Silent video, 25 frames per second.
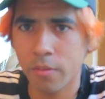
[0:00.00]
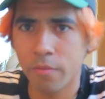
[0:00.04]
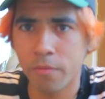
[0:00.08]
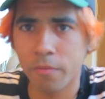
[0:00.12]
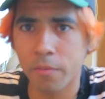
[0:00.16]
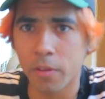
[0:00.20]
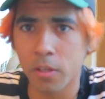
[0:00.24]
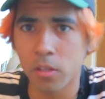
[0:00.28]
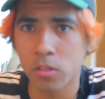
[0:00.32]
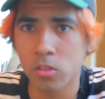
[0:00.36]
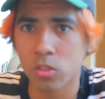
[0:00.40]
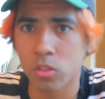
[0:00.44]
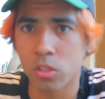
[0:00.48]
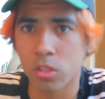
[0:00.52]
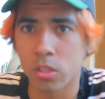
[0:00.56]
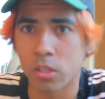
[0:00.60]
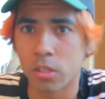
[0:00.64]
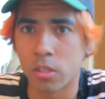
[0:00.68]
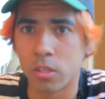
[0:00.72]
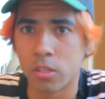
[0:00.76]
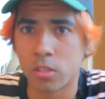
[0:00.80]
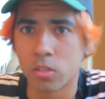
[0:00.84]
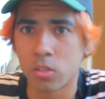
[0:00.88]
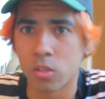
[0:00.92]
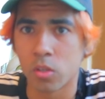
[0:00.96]
feels
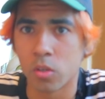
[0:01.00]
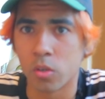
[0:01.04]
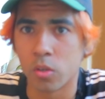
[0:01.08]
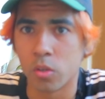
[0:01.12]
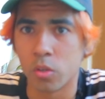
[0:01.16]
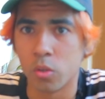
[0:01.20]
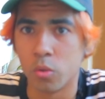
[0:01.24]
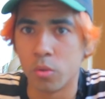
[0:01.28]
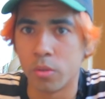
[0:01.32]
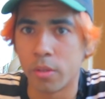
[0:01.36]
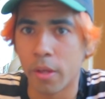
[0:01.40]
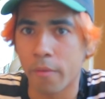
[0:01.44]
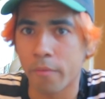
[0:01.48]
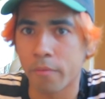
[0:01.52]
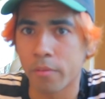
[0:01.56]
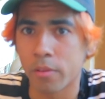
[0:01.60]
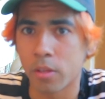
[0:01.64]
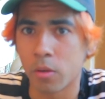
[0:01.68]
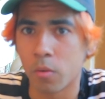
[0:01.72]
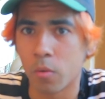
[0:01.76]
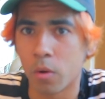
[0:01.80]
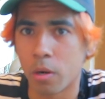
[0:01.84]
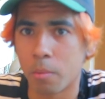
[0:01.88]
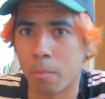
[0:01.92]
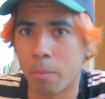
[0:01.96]
good. So you
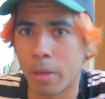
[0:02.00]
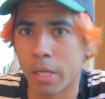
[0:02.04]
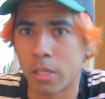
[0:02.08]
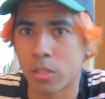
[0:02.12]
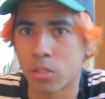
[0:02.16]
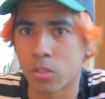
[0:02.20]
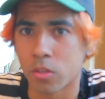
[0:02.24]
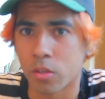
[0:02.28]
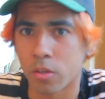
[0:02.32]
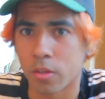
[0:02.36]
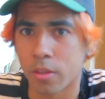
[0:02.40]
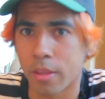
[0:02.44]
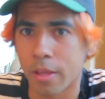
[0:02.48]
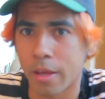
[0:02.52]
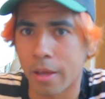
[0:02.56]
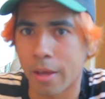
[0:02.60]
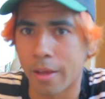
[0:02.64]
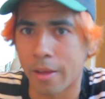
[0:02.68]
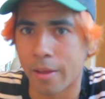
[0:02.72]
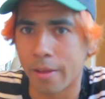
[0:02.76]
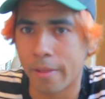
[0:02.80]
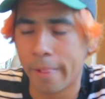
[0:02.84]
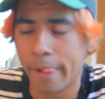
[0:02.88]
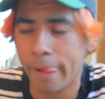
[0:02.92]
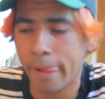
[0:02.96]
definitely wanna make sure
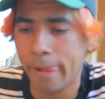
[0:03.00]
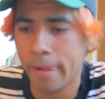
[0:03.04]
that